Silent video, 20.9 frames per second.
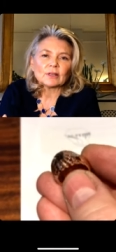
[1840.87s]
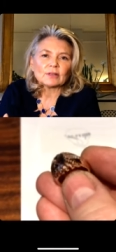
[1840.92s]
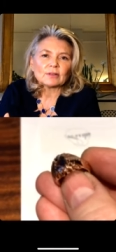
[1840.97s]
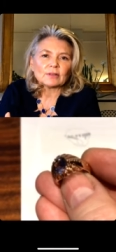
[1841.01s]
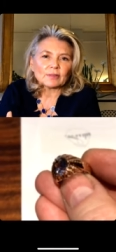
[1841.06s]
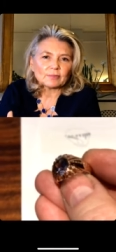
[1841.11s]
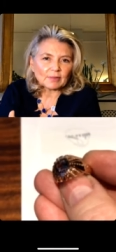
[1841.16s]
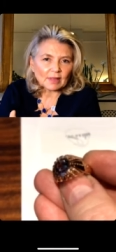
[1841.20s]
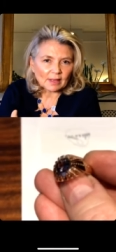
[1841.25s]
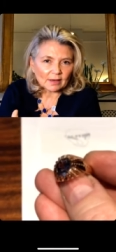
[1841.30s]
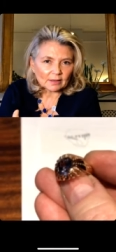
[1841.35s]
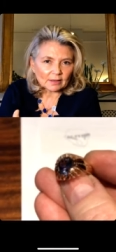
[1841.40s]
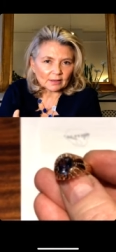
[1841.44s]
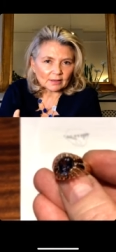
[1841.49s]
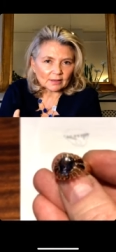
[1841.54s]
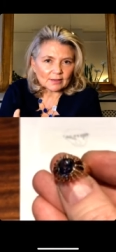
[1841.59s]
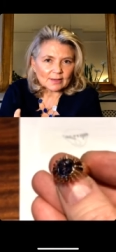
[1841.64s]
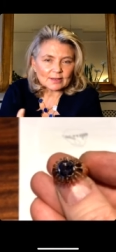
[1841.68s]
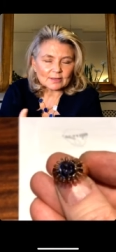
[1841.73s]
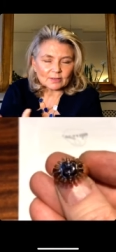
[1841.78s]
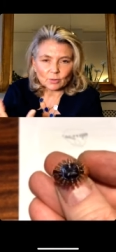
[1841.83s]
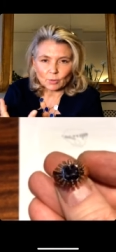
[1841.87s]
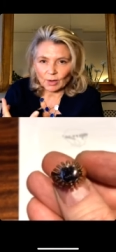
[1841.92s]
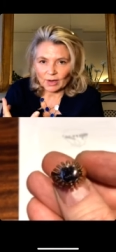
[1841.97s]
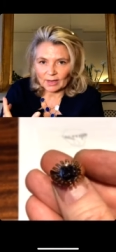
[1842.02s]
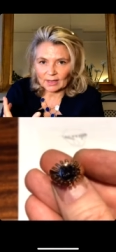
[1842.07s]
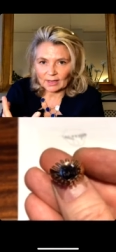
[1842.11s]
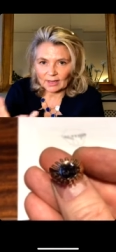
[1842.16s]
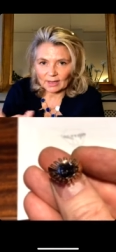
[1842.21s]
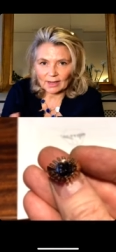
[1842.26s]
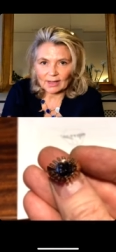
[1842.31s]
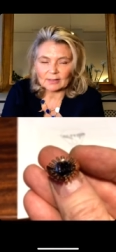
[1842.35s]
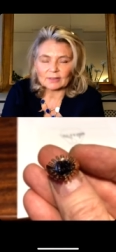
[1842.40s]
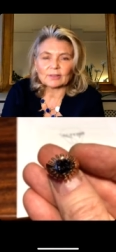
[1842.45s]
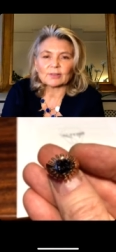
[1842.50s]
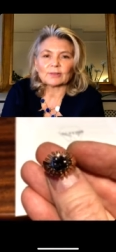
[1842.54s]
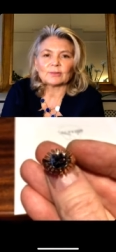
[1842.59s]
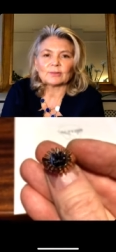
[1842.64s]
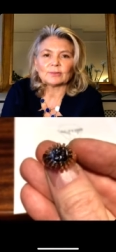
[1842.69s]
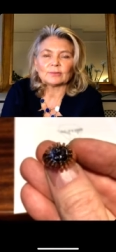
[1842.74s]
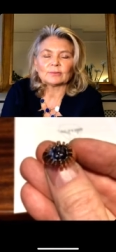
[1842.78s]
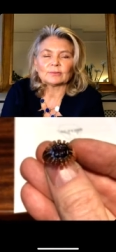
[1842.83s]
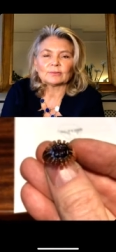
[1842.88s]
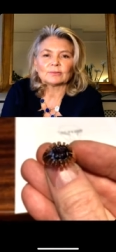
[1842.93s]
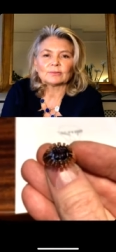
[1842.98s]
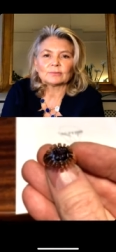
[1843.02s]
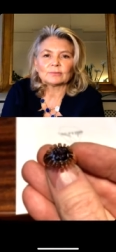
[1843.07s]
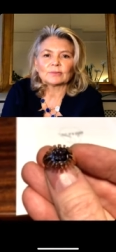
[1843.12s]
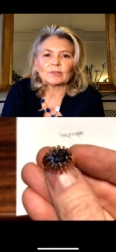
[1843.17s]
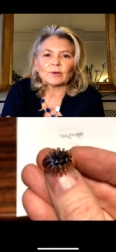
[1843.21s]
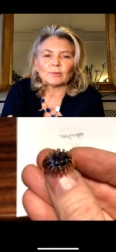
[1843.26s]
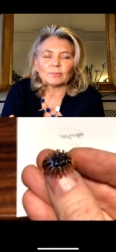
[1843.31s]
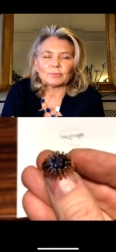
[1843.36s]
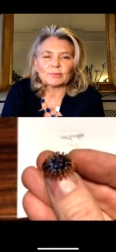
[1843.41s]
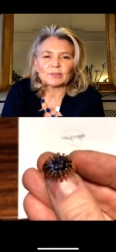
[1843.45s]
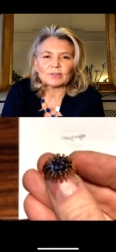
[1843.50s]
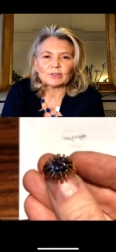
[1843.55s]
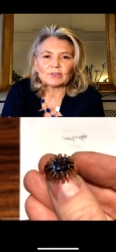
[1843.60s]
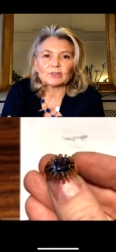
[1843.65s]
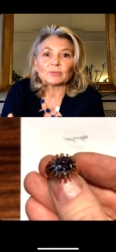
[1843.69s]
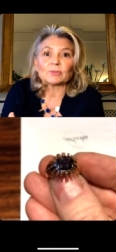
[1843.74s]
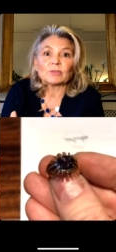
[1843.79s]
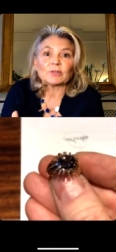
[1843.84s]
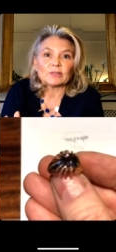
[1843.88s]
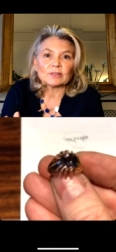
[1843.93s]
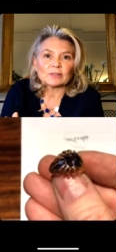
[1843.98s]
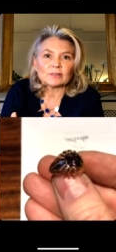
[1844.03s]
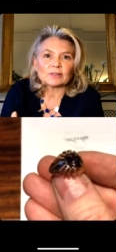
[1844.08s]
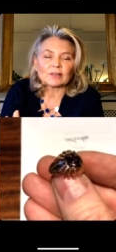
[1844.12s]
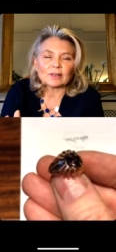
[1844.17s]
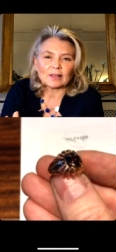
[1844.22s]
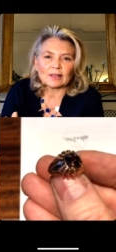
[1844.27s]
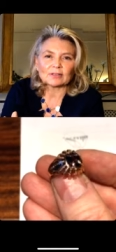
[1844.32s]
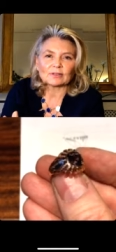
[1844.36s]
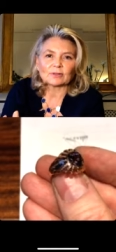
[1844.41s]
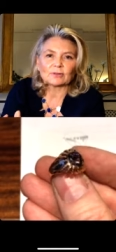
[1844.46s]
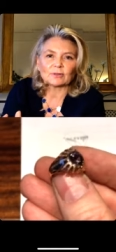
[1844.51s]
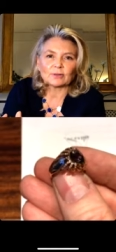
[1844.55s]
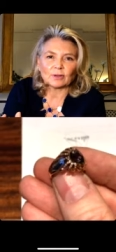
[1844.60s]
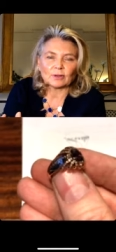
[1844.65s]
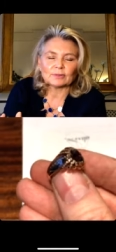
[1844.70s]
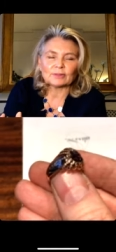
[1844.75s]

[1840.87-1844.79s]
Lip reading: that is quite a classical composition, or at least a classical concept.